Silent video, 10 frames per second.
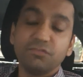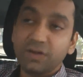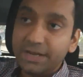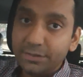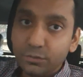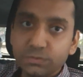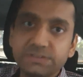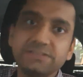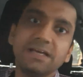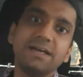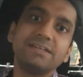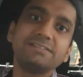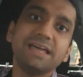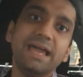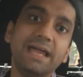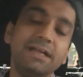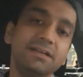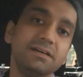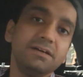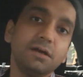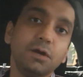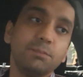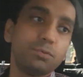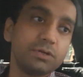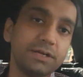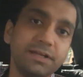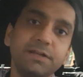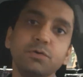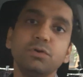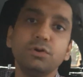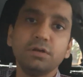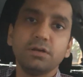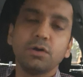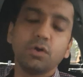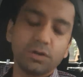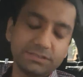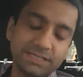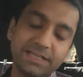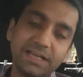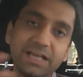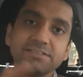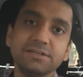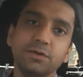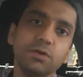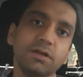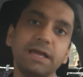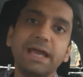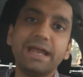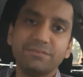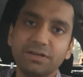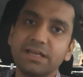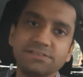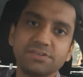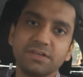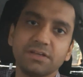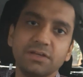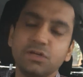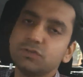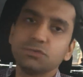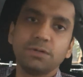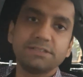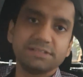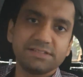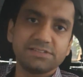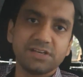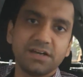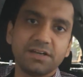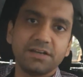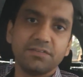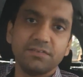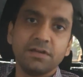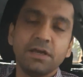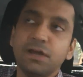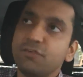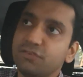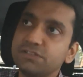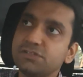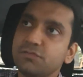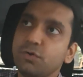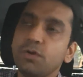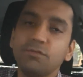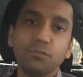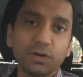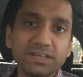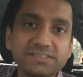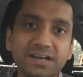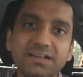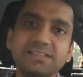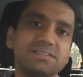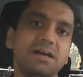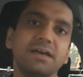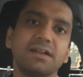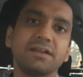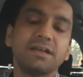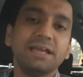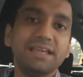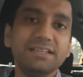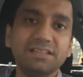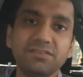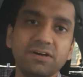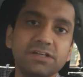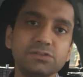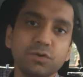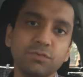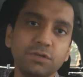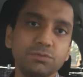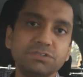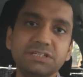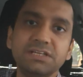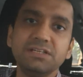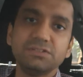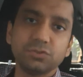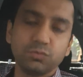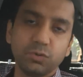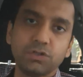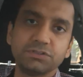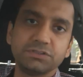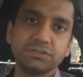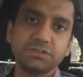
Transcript: find those desires and put it into your, or channelize in your advertising. So let's get started. First of all, what is a desire? In the words of Eugene Schwartz,